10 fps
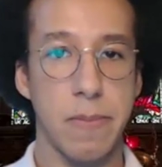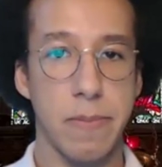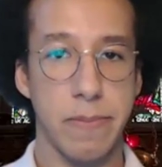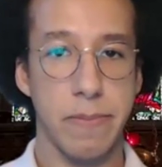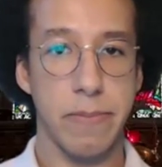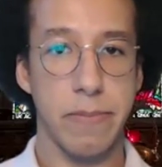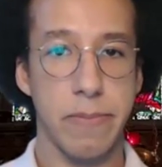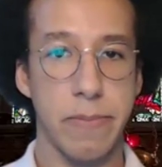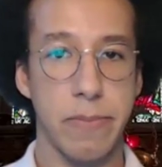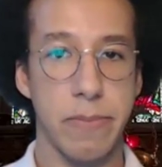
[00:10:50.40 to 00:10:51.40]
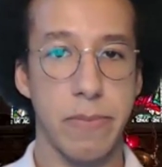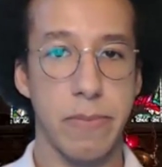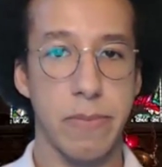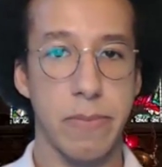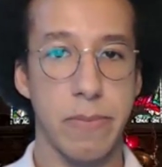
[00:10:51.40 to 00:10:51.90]

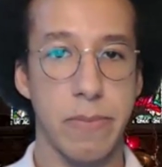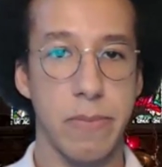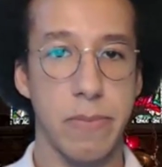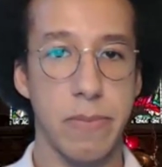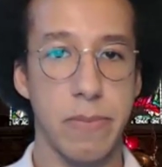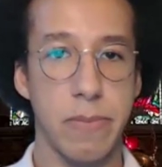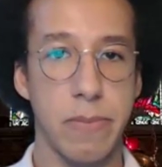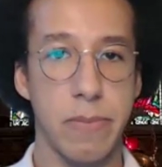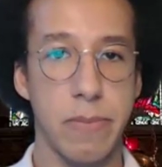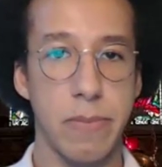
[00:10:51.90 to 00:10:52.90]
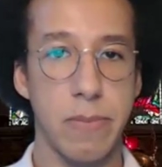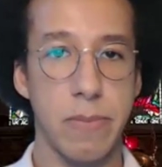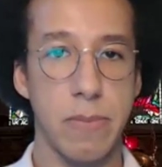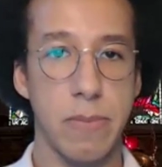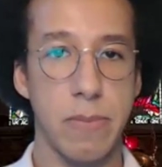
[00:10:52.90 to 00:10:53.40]

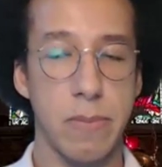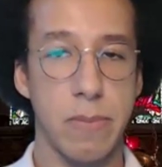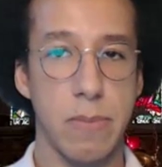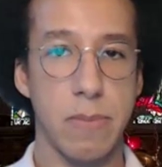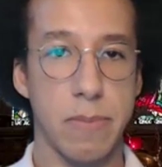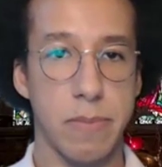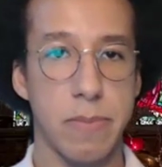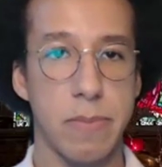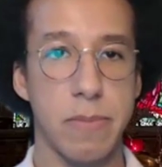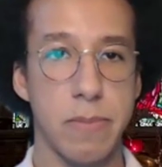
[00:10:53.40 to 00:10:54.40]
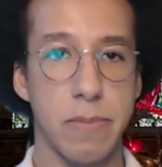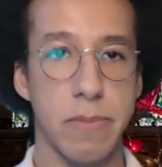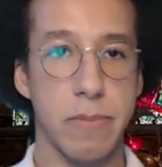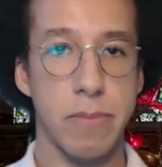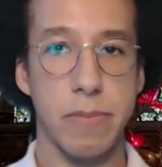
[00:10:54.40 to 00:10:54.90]

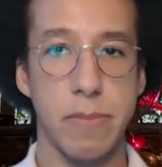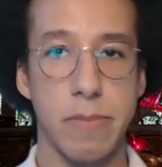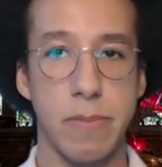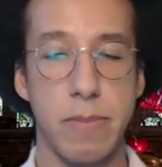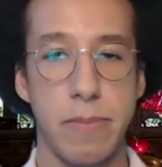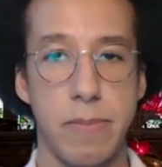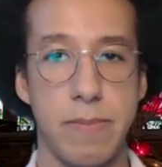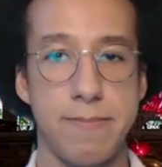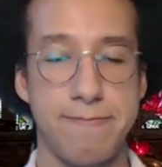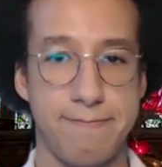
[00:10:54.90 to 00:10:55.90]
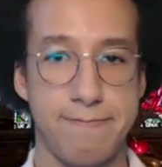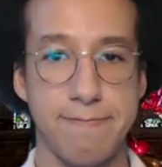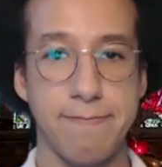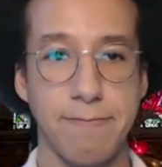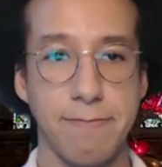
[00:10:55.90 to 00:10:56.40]

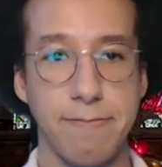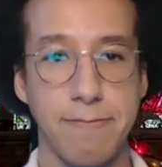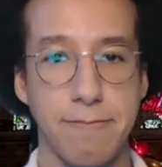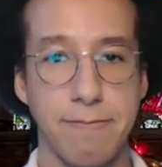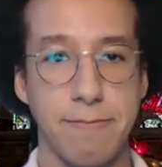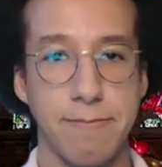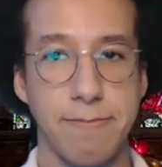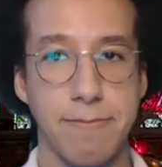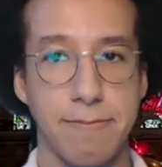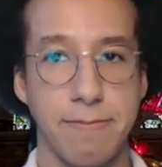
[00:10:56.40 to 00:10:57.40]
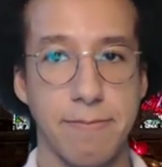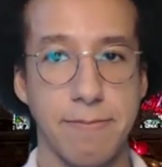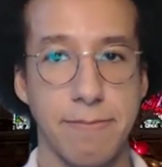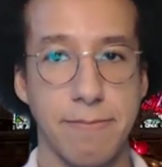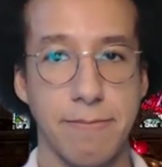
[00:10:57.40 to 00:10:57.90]

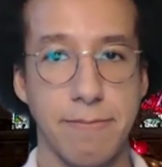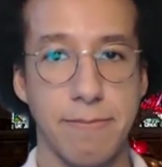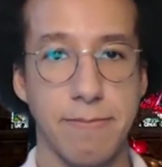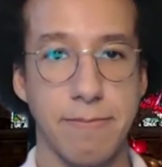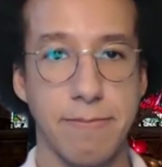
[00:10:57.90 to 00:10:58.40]
No words are spoken by the person on screen.